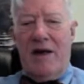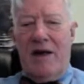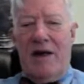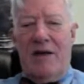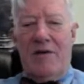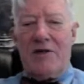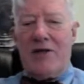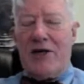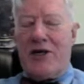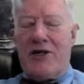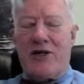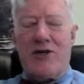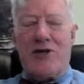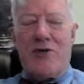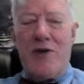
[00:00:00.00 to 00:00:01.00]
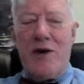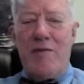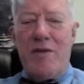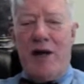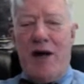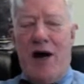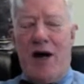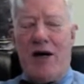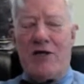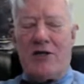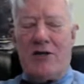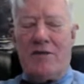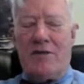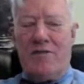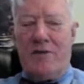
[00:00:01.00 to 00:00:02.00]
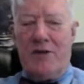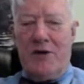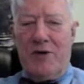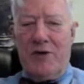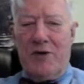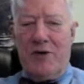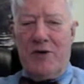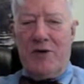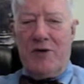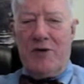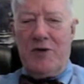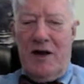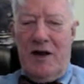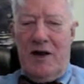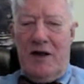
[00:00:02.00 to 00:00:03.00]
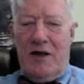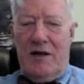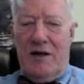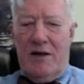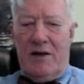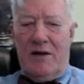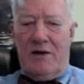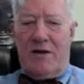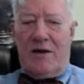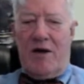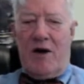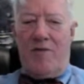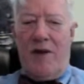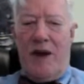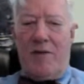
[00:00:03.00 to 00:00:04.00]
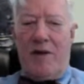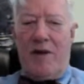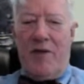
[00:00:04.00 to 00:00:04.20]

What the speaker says: was extremely hostile to Claude Pepper.